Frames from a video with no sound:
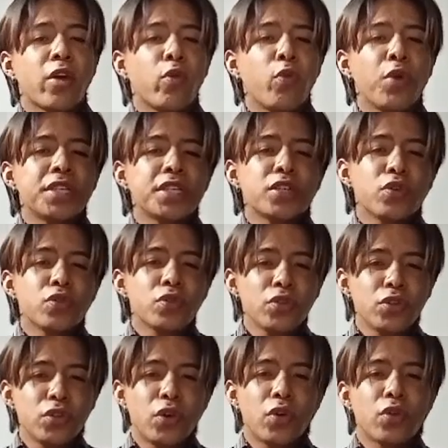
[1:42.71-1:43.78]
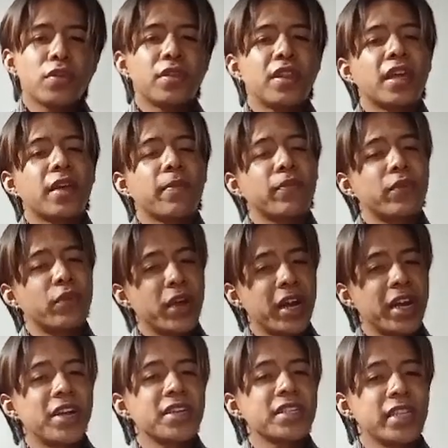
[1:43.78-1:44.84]
which control the
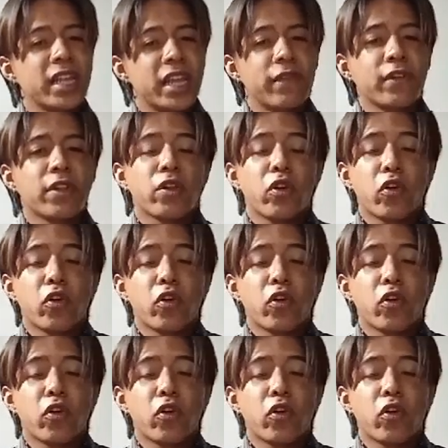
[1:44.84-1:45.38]
writer's level